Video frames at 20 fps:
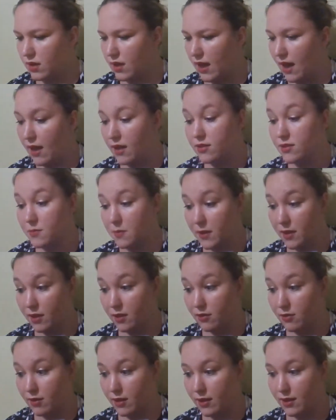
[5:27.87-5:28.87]
I'll spell it
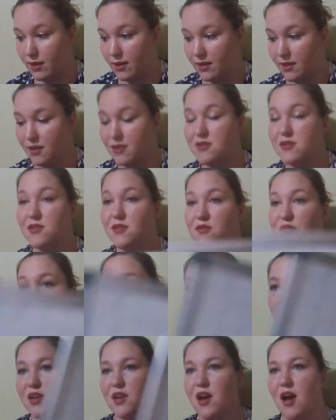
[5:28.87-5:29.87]
correctly though, so if you
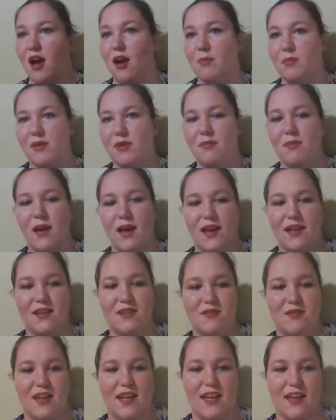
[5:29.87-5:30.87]
want to copy mine,
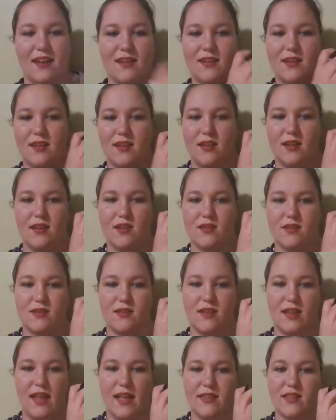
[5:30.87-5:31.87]
you can.
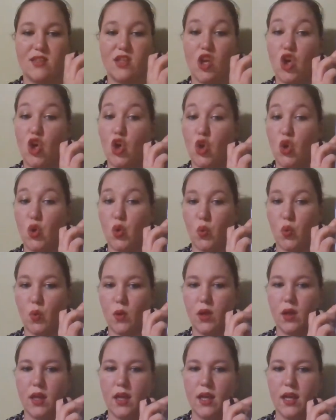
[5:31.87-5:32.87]
So that's the who.
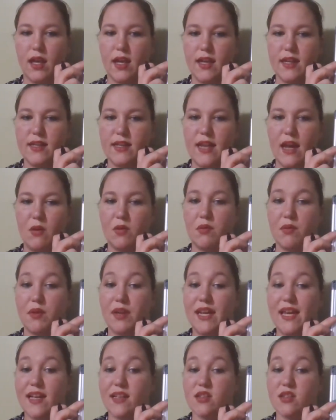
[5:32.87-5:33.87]
Now we
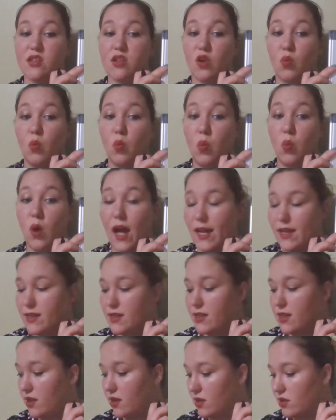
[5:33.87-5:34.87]
want to answer what.
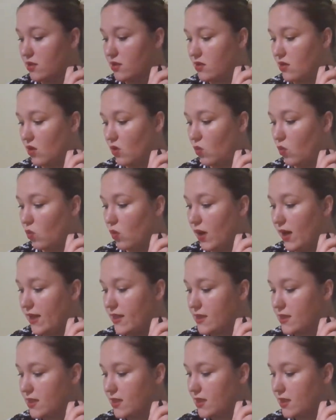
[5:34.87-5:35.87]
So
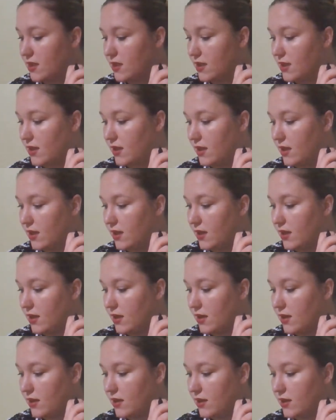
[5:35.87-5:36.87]
what
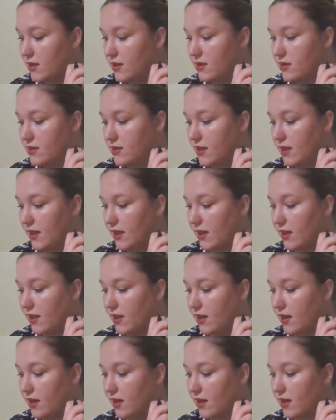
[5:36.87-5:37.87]

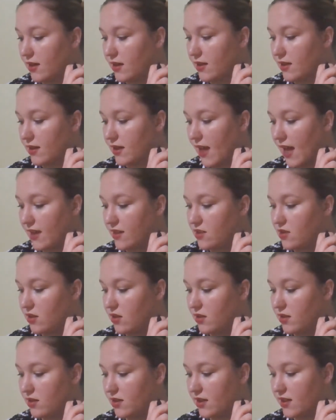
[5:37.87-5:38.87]
did
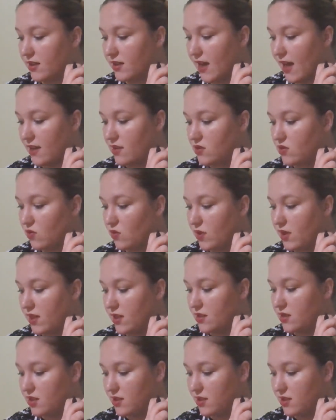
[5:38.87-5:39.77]
Katsushika